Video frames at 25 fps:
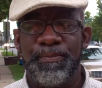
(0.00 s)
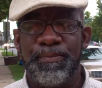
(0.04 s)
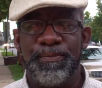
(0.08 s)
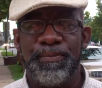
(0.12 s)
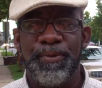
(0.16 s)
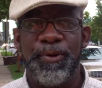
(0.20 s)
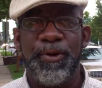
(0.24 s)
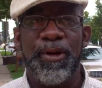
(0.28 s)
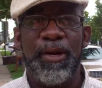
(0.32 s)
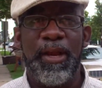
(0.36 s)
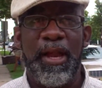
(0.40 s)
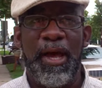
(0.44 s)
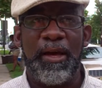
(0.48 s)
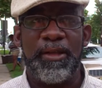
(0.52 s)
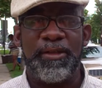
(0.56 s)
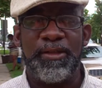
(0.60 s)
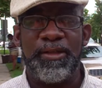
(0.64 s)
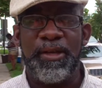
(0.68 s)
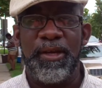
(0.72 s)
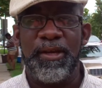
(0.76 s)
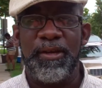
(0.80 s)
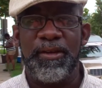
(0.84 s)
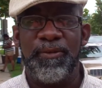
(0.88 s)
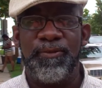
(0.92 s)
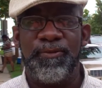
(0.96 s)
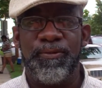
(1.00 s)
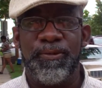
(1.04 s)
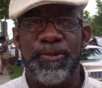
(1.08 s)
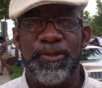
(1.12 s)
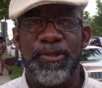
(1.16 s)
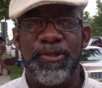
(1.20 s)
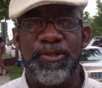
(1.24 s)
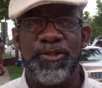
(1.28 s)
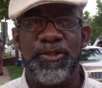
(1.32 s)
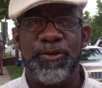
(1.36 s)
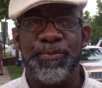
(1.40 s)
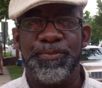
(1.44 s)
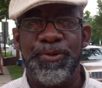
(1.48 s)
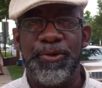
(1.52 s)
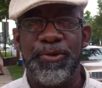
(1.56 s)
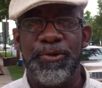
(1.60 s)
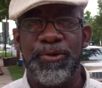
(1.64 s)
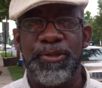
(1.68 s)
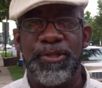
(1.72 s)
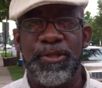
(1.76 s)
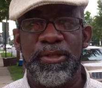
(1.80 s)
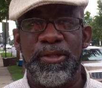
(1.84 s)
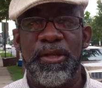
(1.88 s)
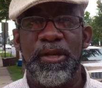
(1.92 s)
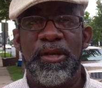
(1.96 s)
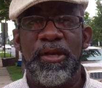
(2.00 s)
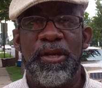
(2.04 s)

put it out there for distribution.